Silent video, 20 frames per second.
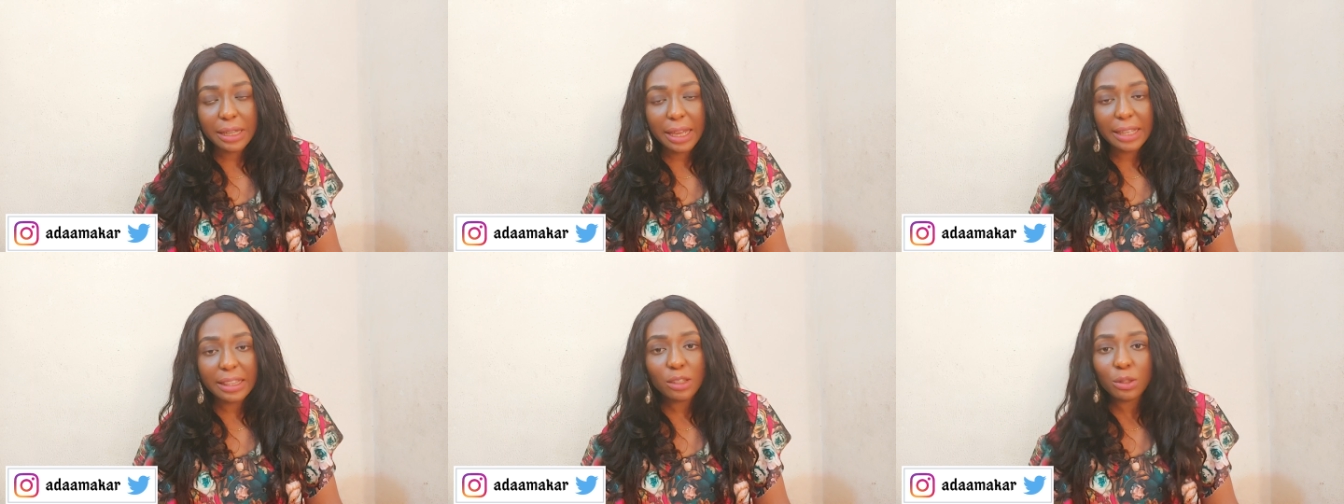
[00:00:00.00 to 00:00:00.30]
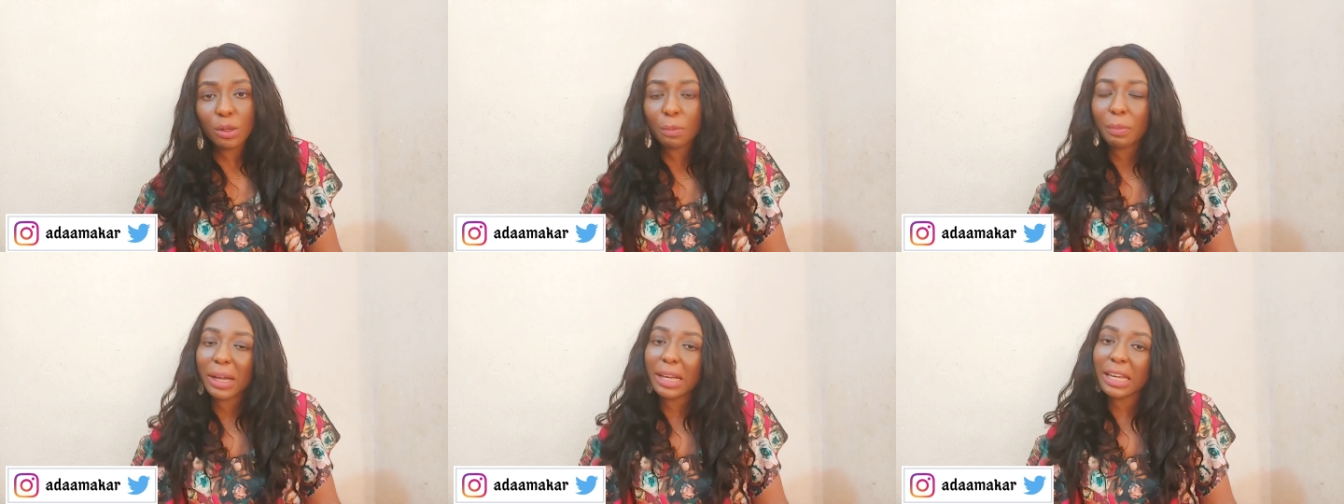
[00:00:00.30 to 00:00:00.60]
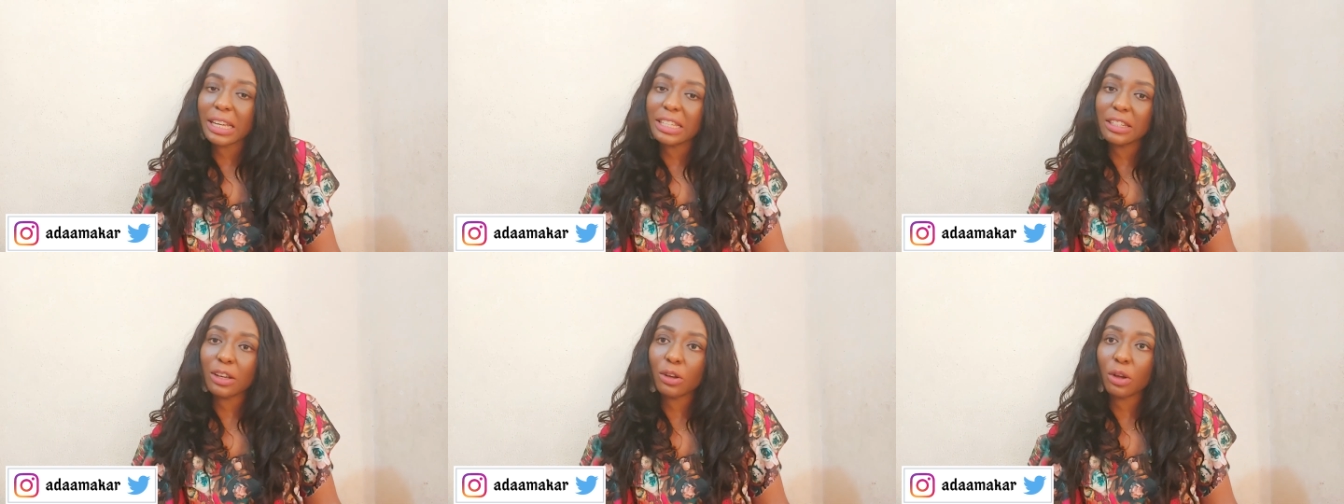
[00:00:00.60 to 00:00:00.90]
I think it was Mark
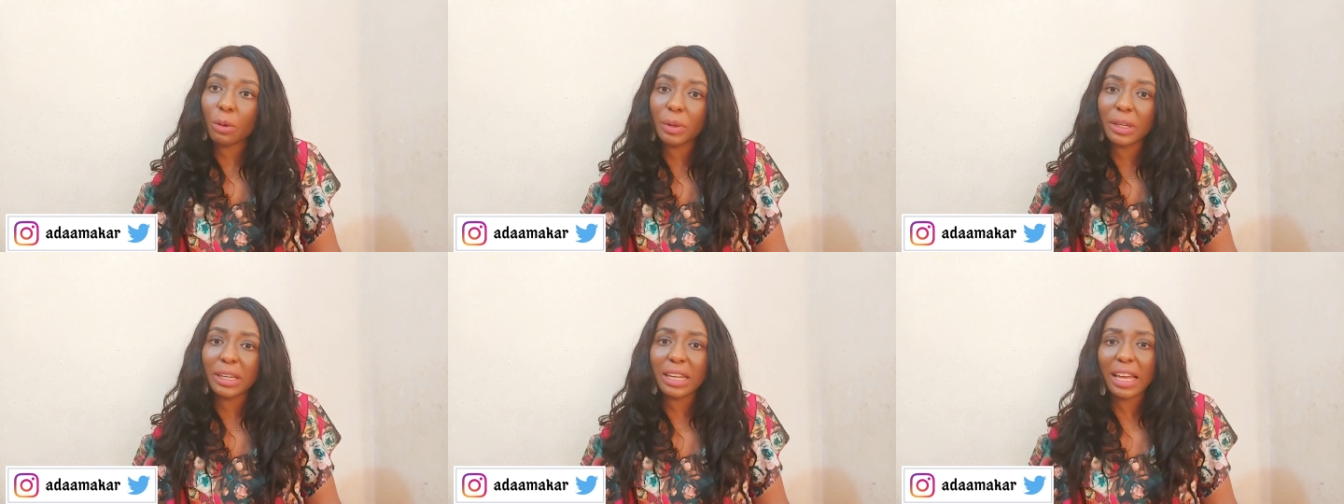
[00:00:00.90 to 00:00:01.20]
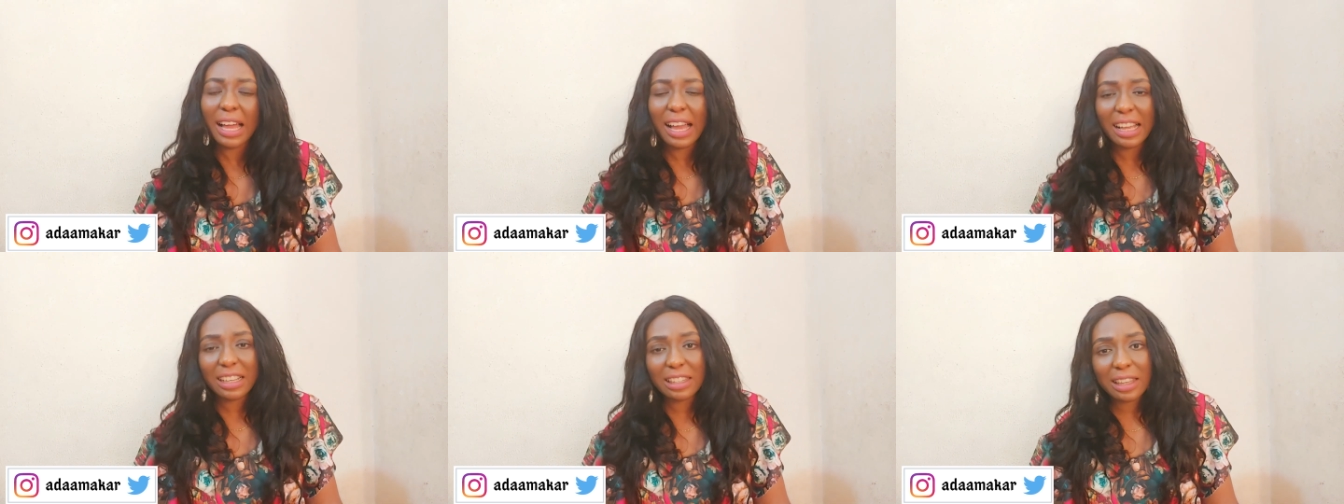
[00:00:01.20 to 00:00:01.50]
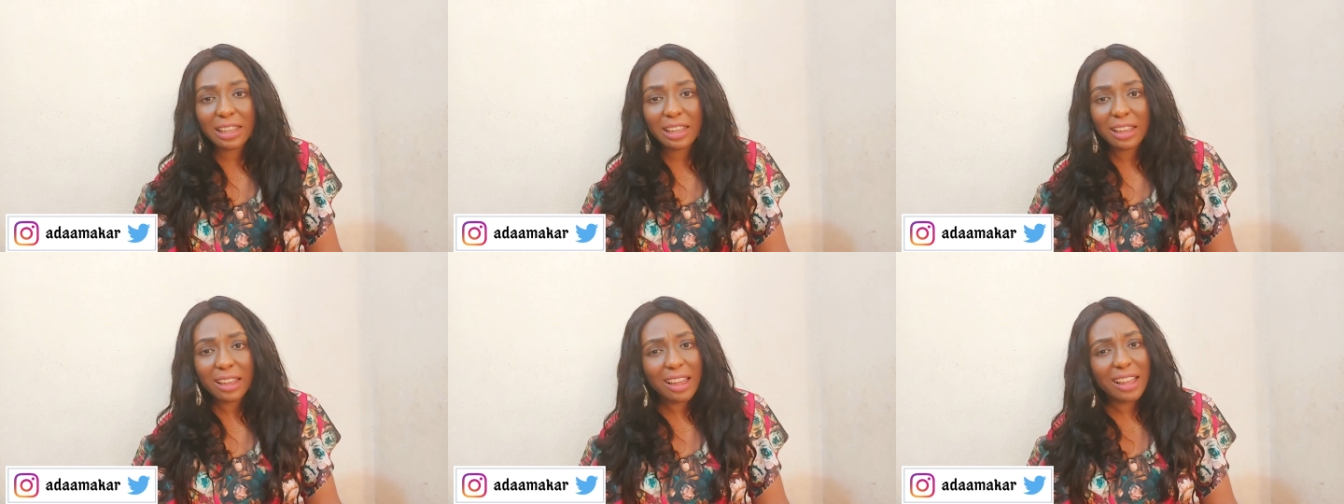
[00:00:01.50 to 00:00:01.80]
Angel comedy that
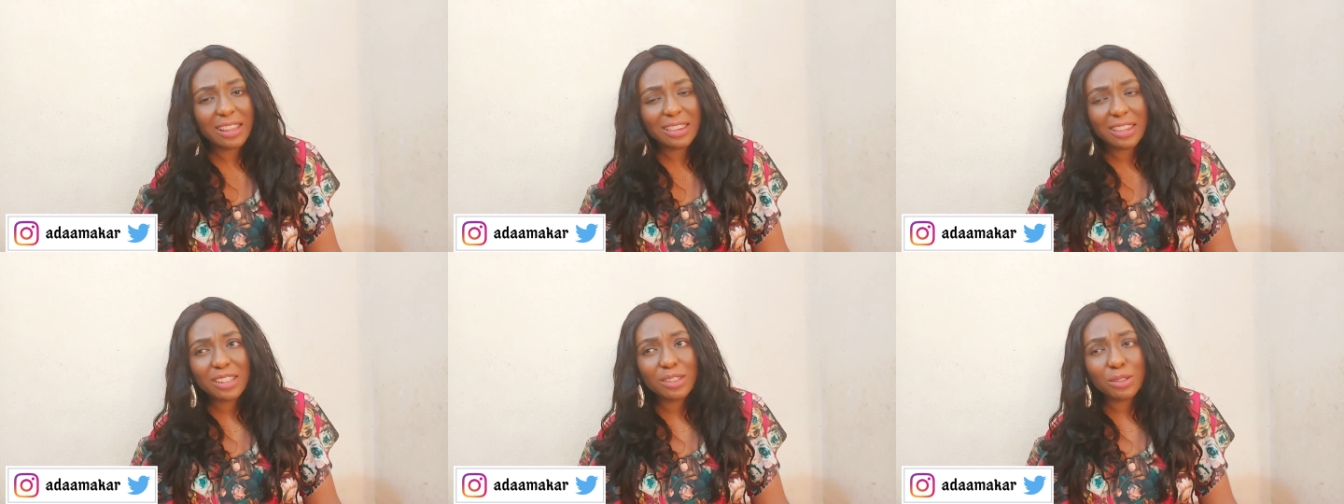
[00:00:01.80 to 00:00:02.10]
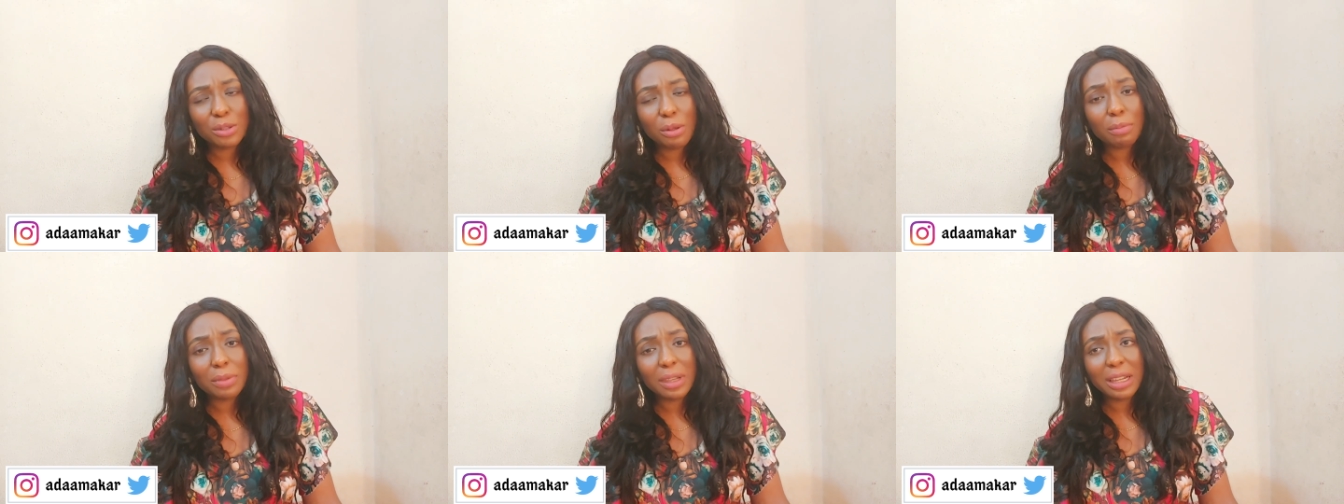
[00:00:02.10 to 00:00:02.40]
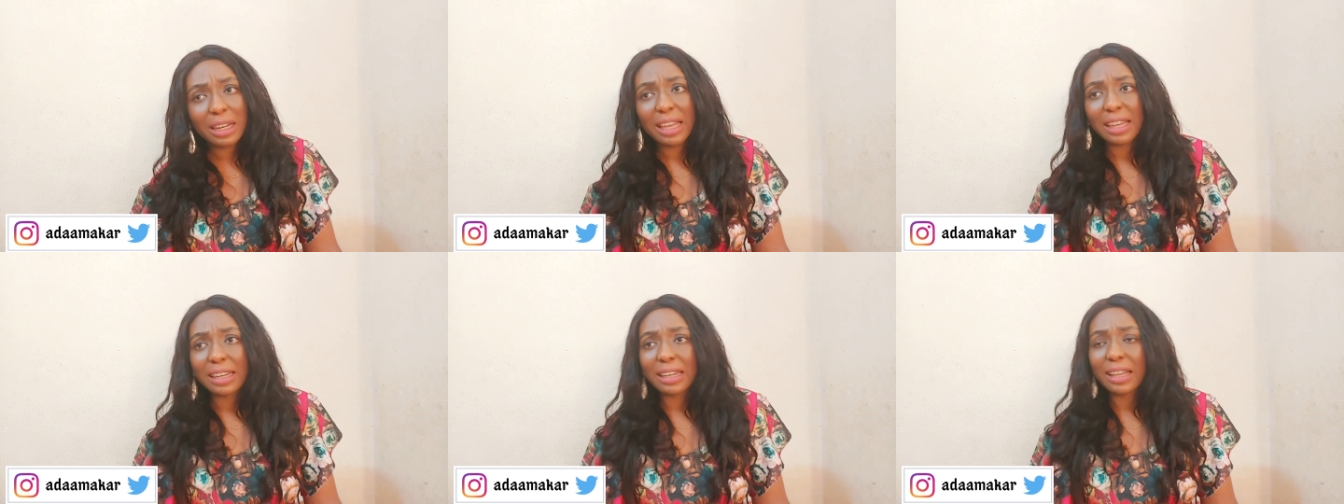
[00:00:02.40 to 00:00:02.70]
acted
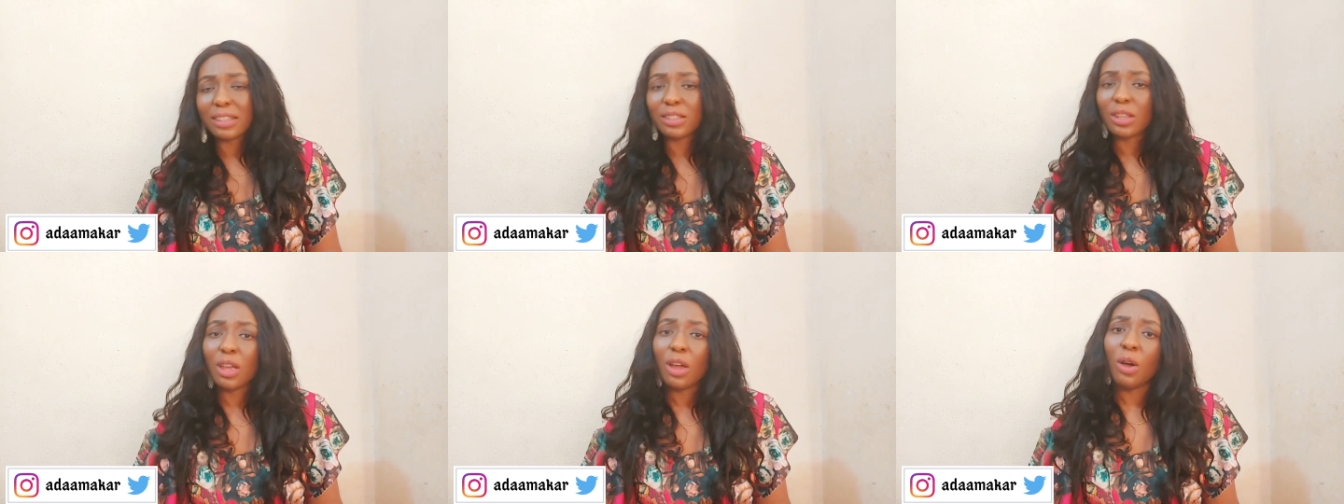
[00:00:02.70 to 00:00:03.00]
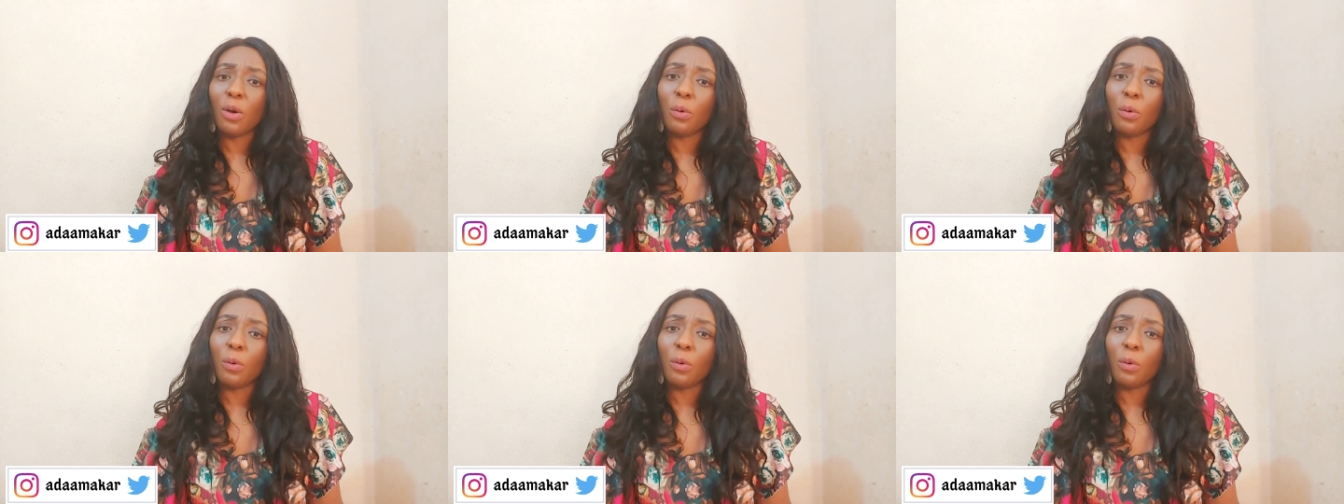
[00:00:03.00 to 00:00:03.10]
something like that,